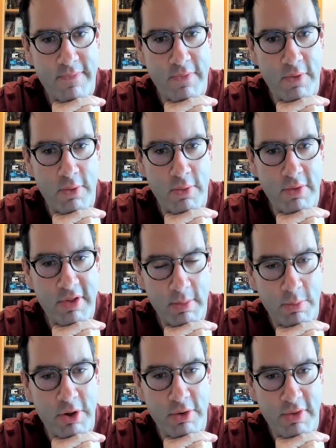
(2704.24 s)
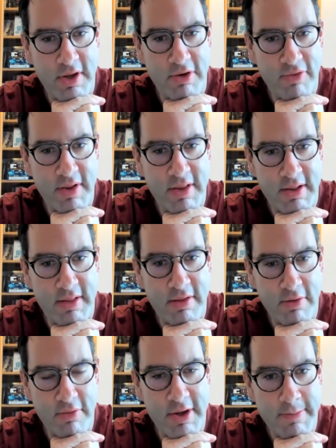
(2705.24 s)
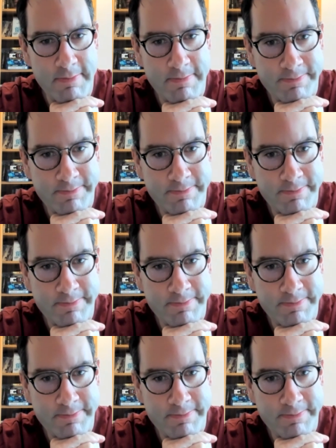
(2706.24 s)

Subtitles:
for someone who's interested in this career?